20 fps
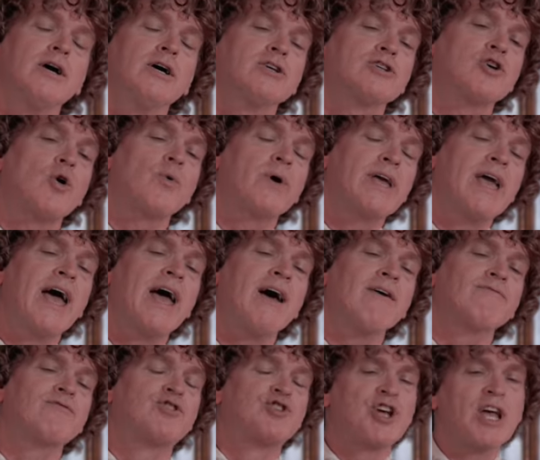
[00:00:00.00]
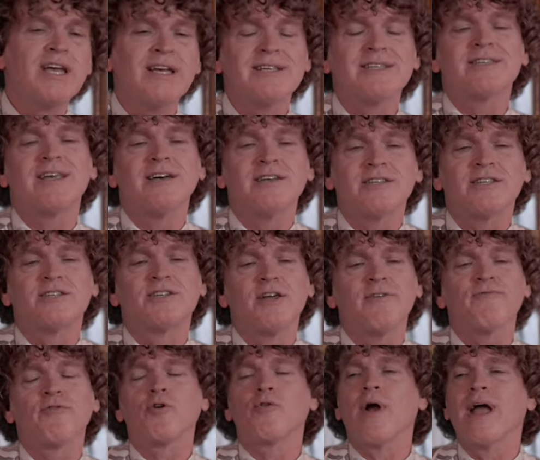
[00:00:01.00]
So we have Jesus
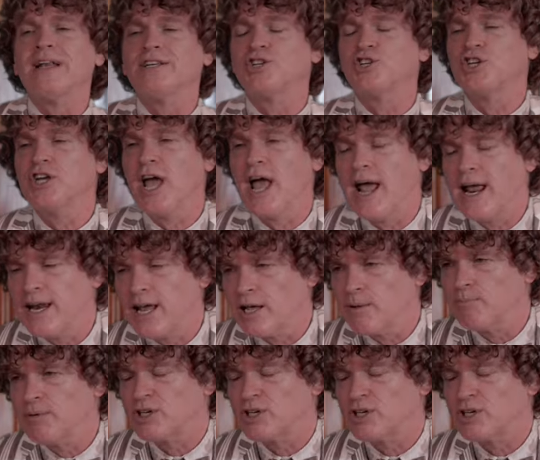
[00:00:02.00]
differentiating